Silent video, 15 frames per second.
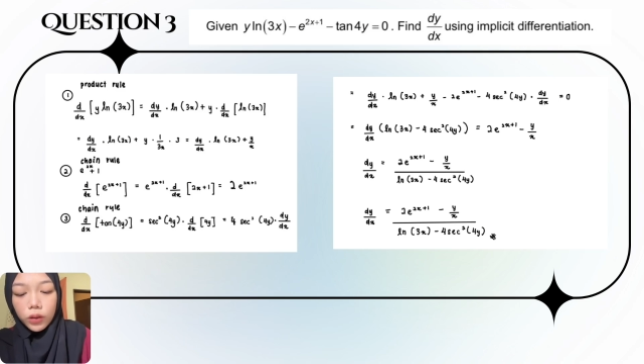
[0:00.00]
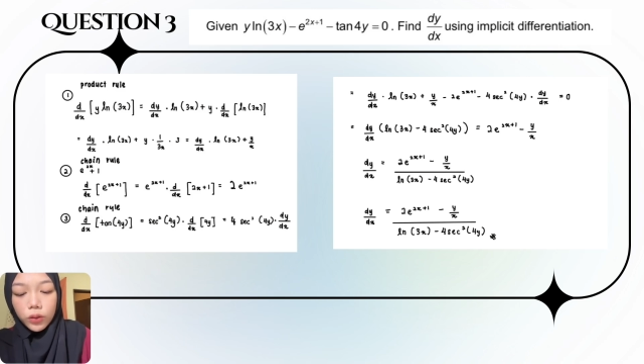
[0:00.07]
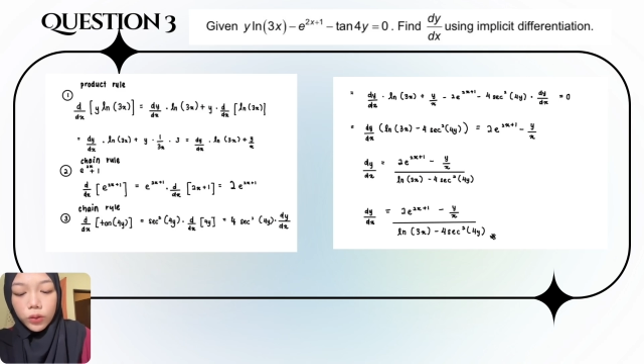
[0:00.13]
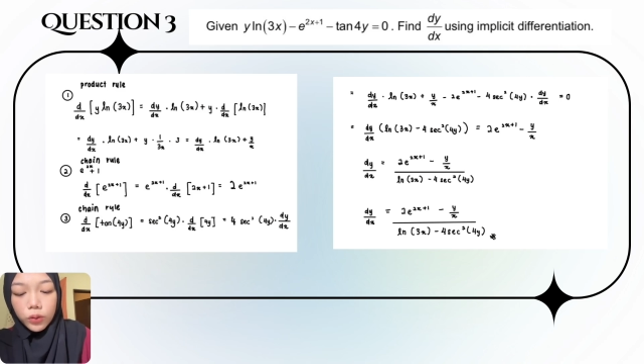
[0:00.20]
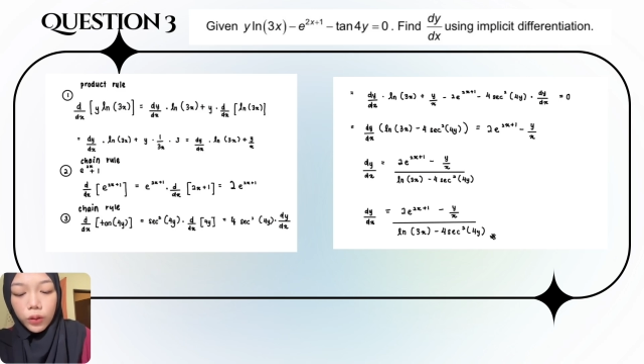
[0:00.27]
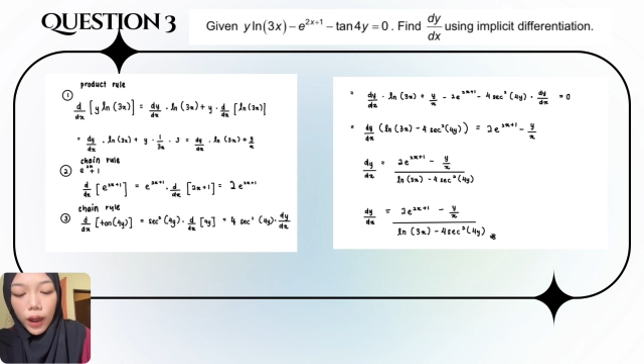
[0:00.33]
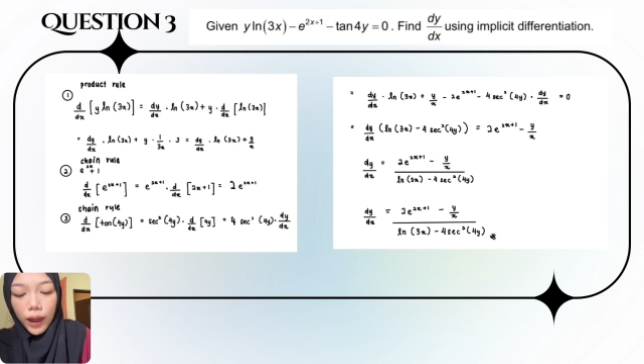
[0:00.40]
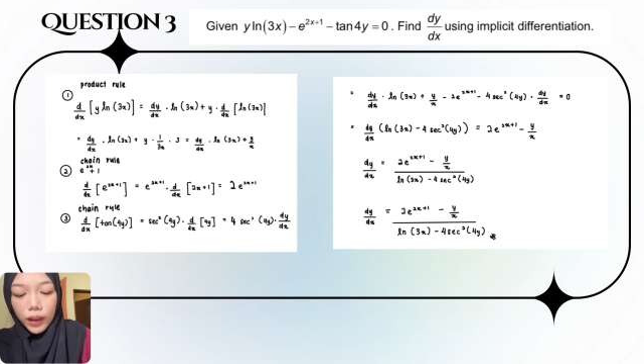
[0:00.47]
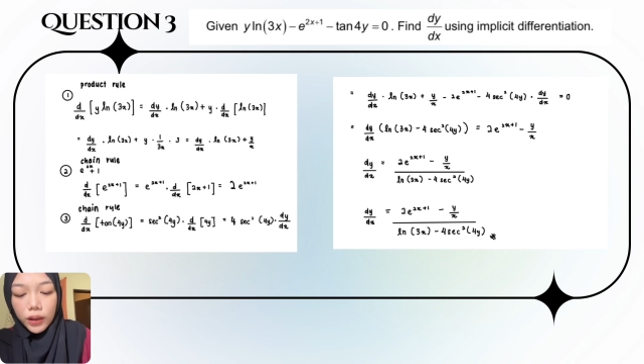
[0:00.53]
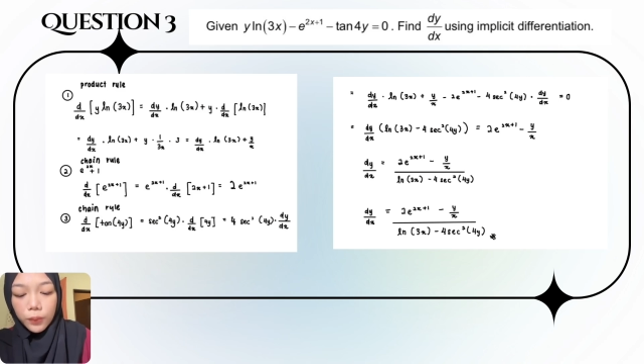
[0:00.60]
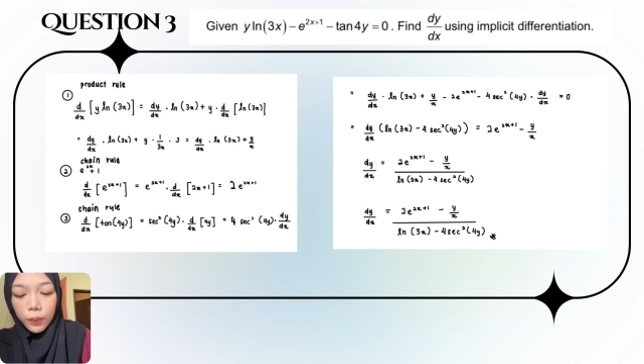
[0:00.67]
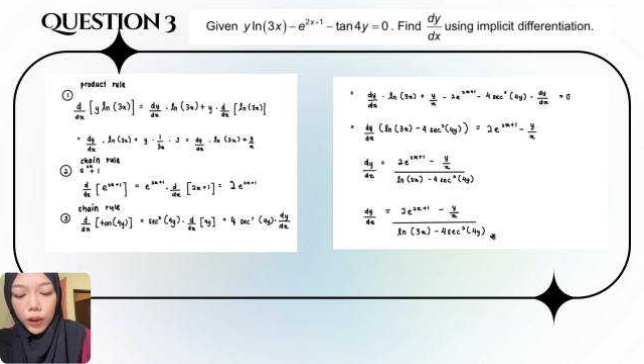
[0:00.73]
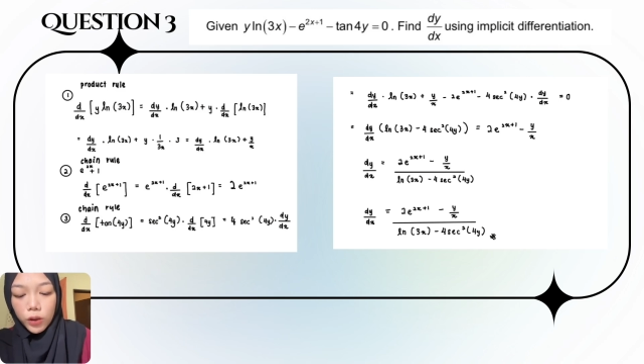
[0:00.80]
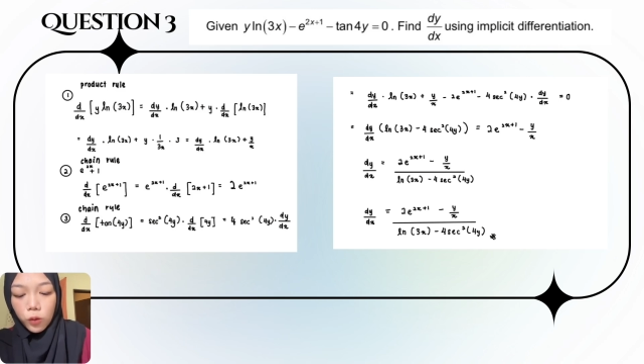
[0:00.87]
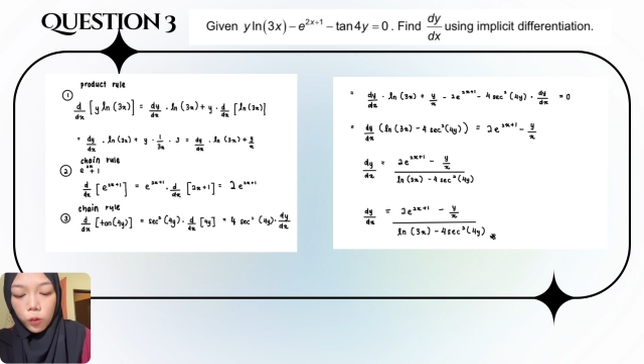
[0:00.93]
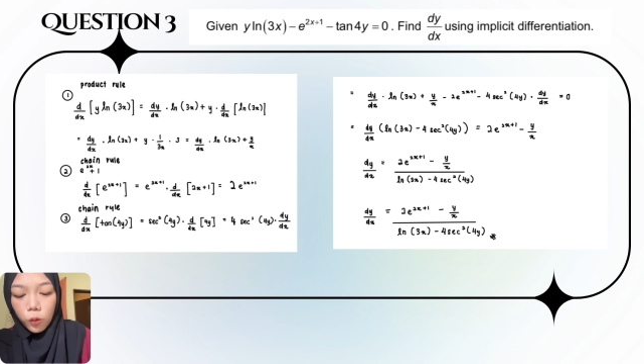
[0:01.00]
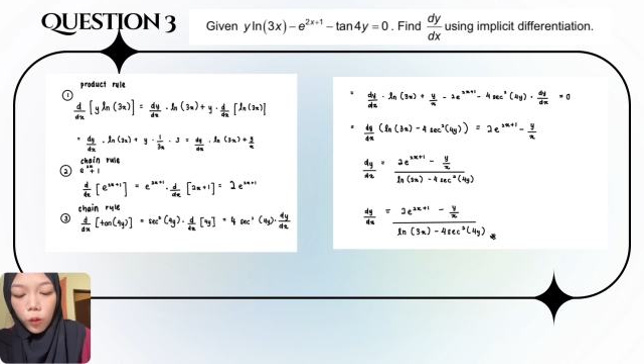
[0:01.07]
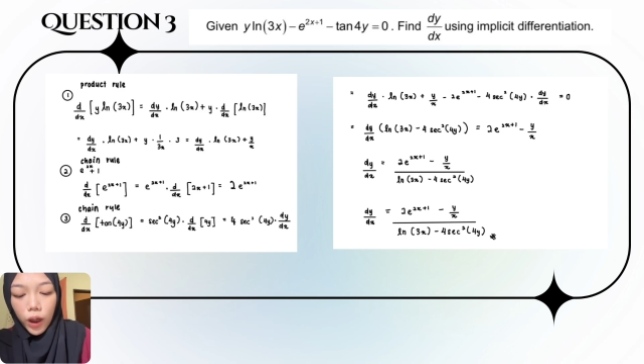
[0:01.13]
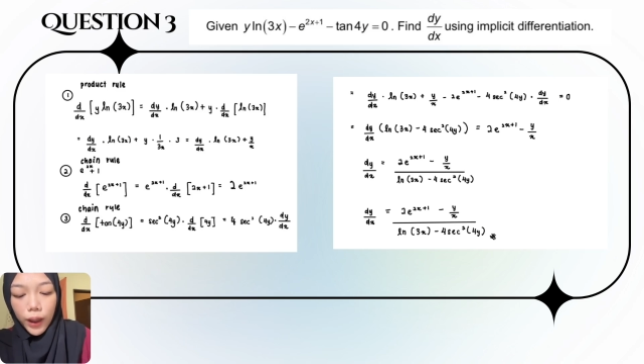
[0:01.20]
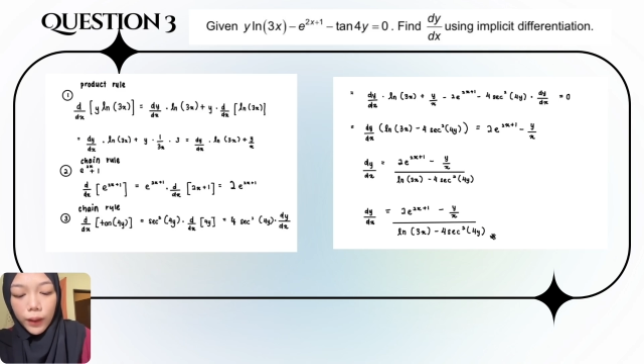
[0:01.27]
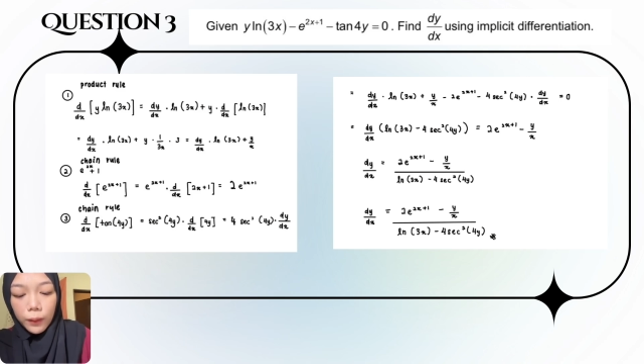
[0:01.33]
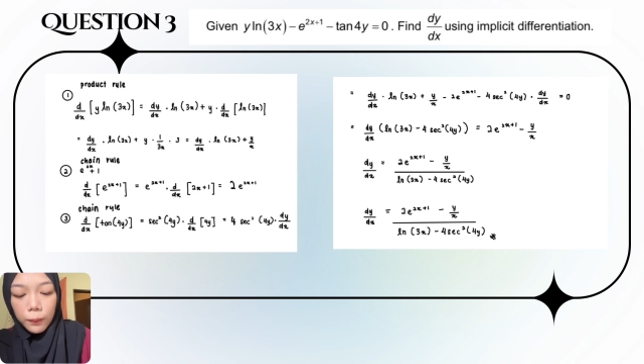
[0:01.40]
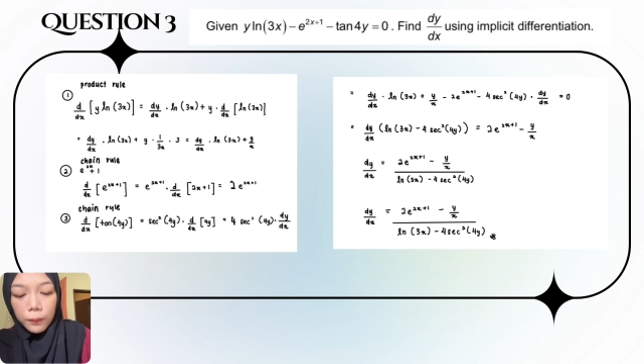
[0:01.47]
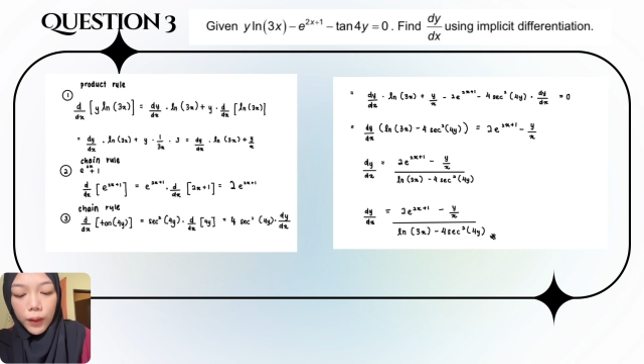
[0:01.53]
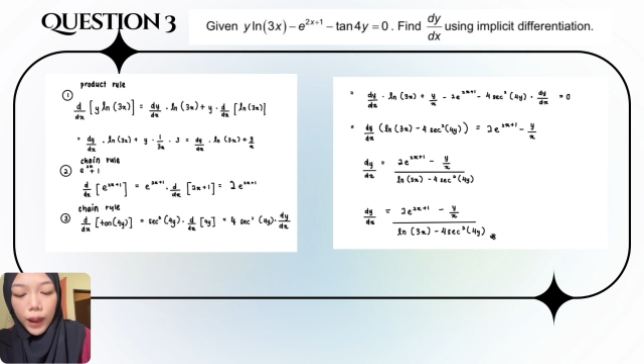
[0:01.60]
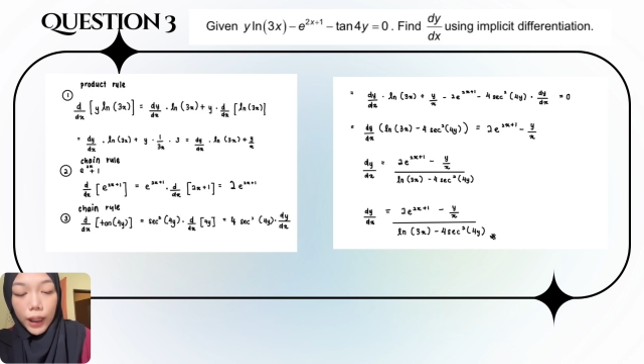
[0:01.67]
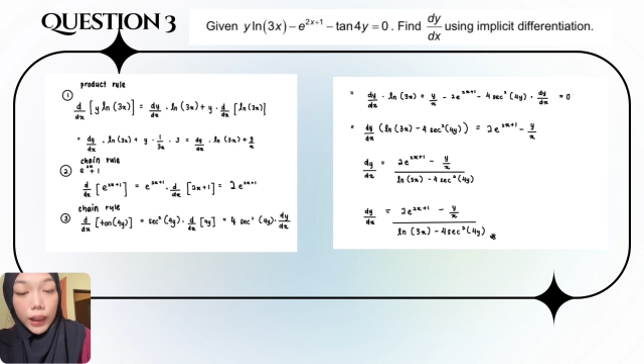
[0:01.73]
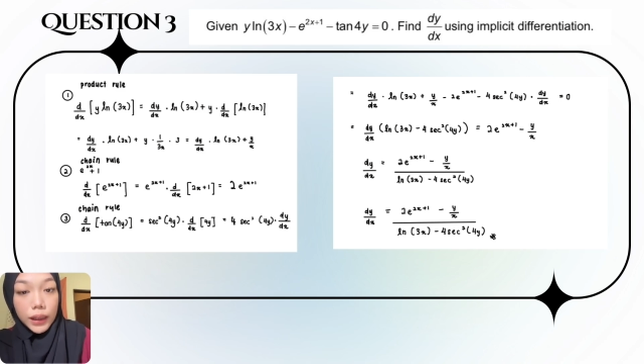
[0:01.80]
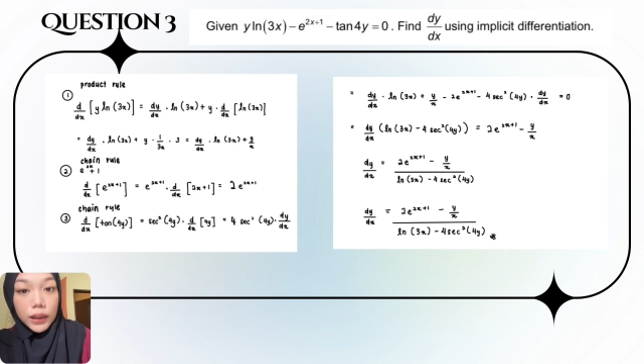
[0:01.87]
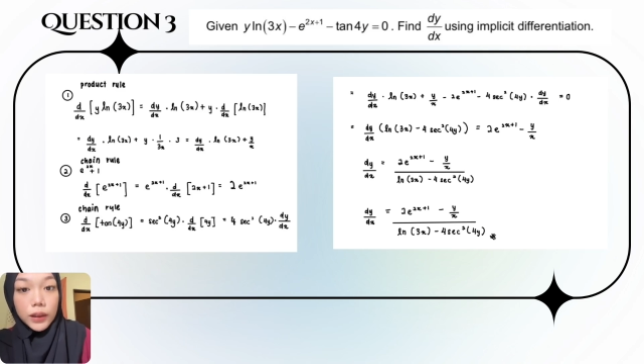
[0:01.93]
2x plus 1
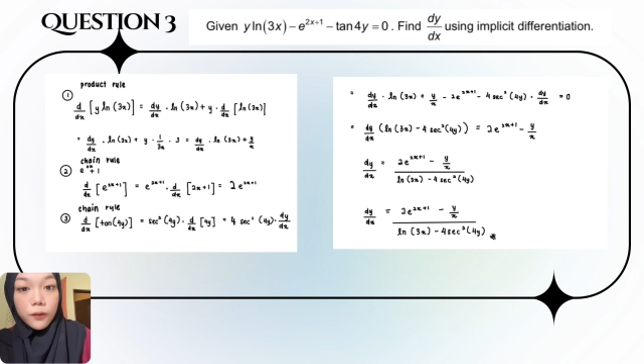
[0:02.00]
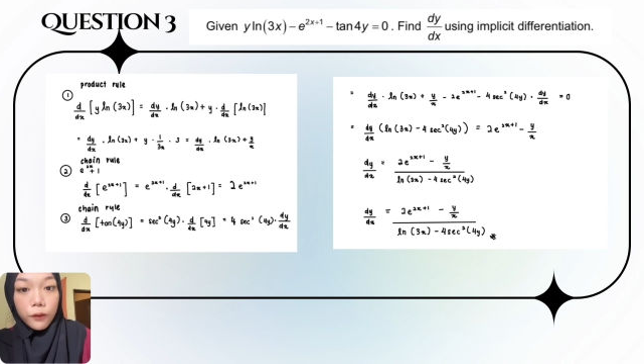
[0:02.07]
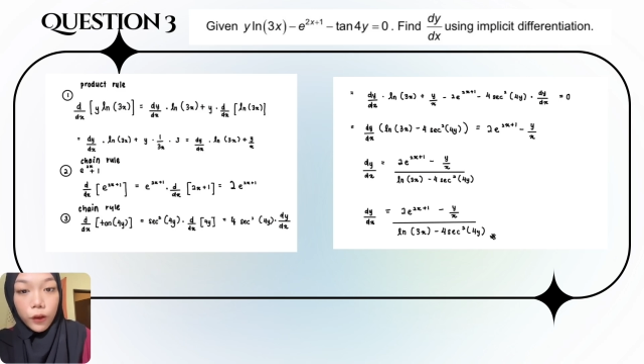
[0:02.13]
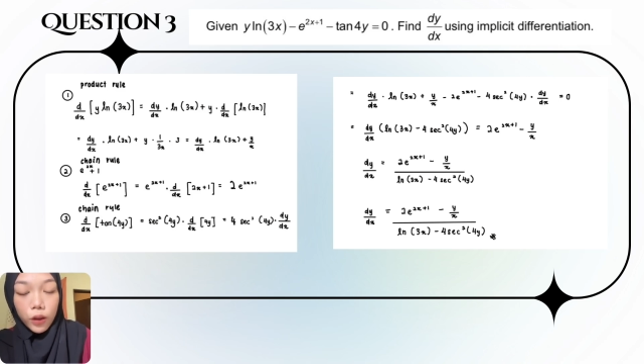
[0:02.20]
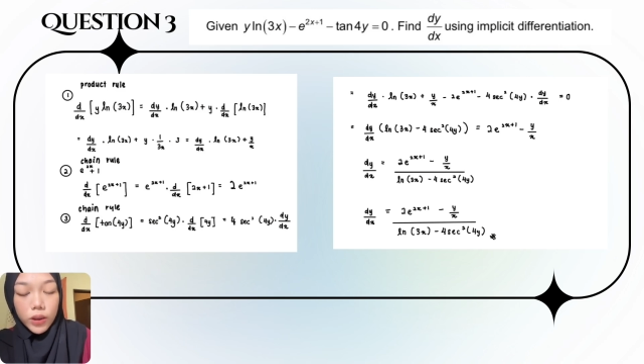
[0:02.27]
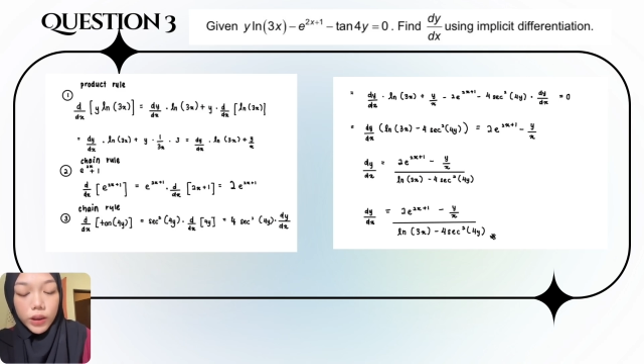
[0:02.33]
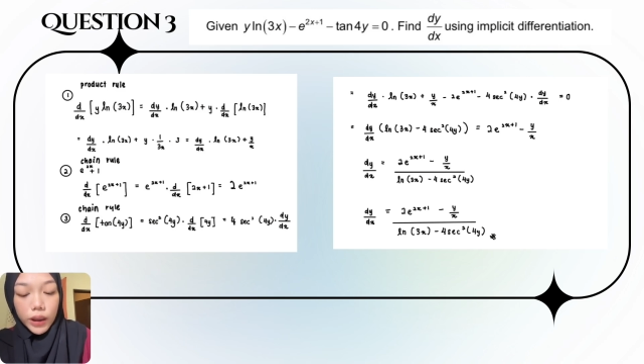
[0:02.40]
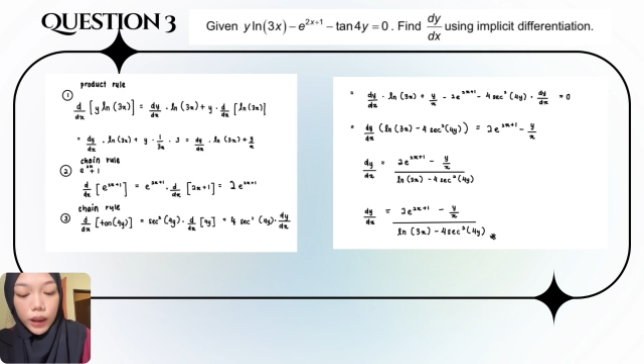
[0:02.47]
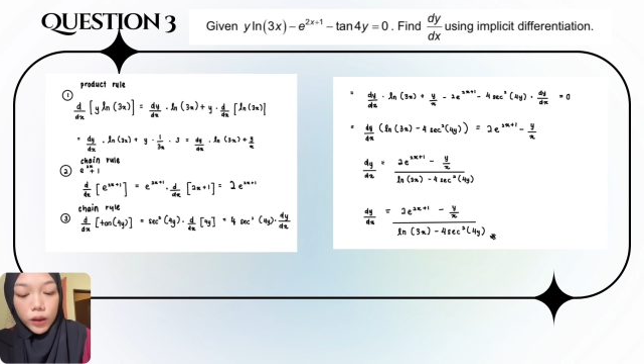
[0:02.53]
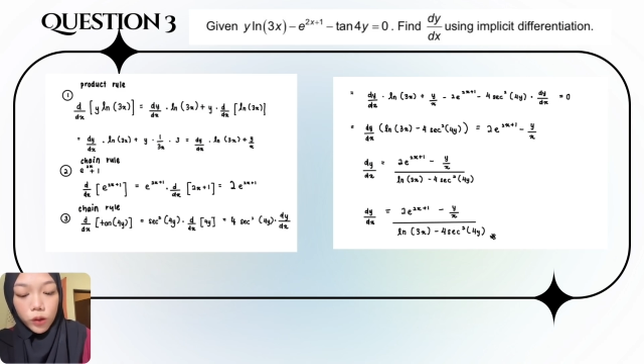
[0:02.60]
minus 4 sec